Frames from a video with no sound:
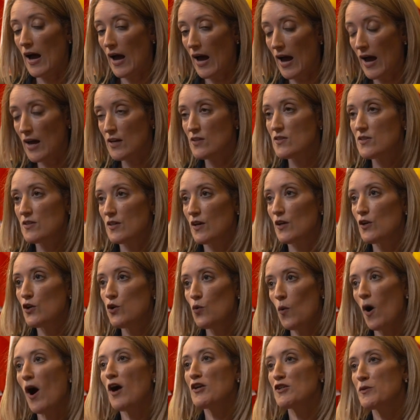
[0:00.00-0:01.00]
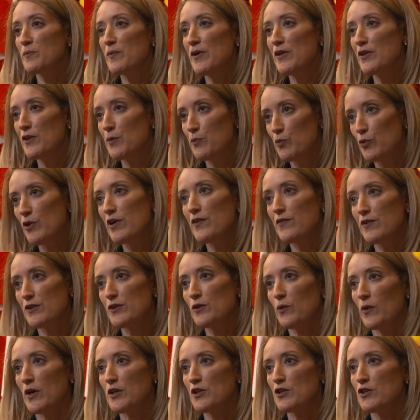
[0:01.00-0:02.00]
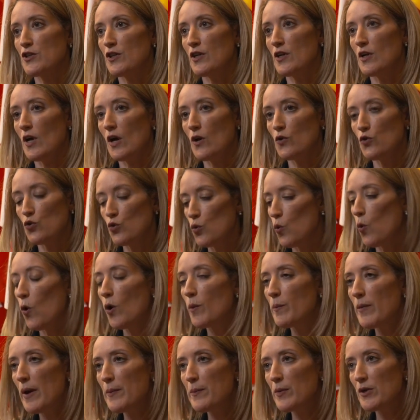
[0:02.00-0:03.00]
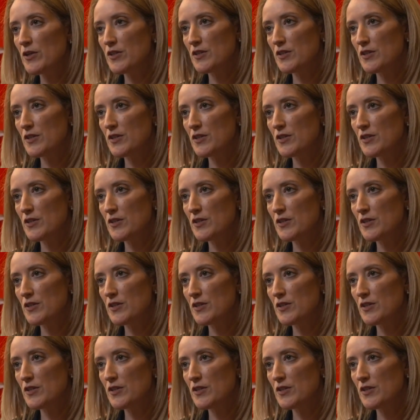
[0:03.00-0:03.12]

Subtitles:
As you asked me in the previous question, do all member